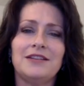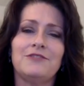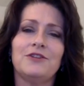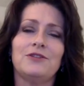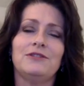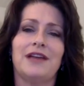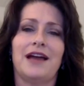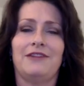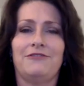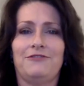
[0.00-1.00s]
of your
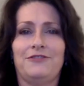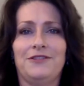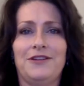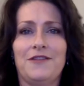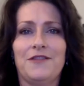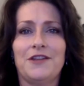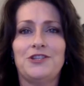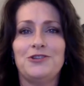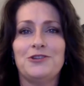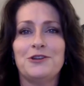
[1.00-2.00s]
life
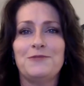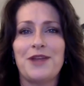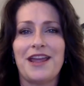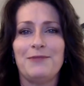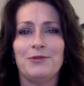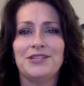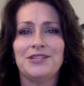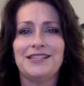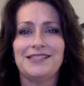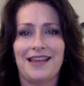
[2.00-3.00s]
that you could be able
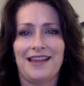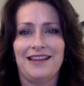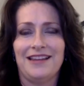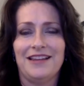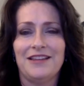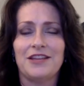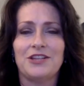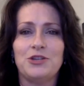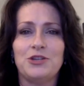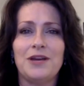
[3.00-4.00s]
to say
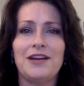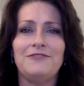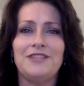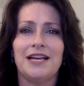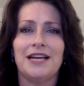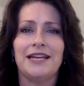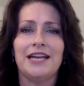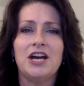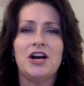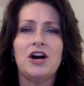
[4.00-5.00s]
that you have
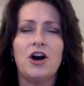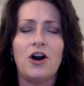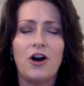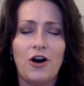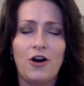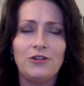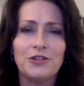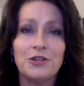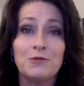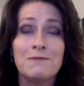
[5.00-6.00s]
done
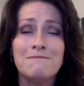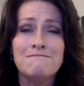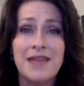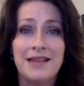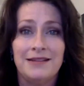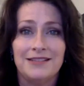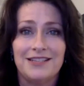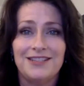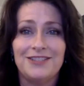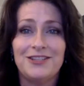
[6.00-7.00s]
all you were meant
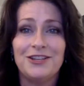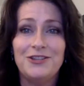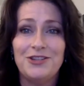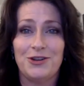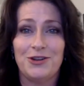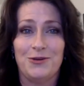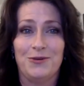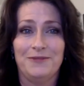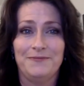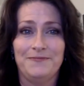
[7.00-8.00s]
to do.
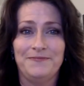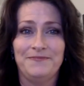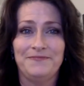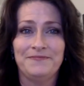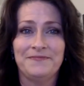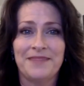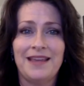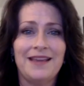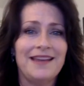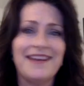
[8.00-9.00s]

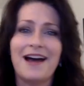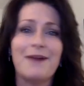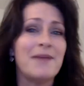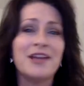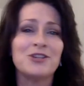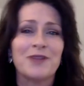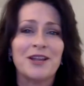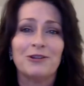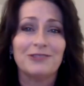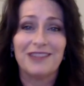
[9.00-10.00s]
Not
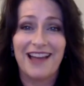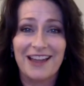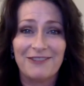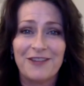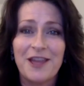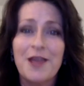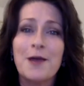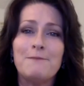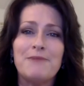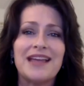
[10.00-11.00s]
measuring your life
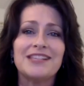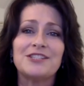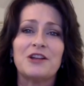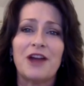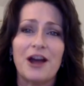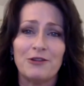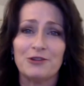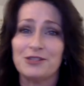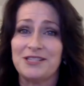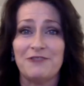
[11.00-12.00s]
based on
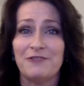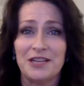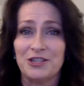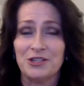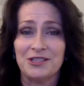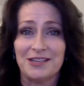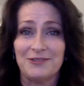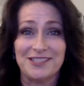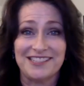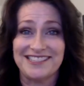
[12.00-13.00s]
others' definitions
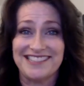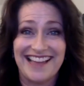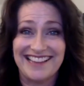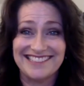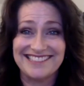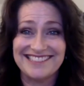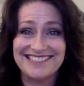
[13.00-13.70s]
of success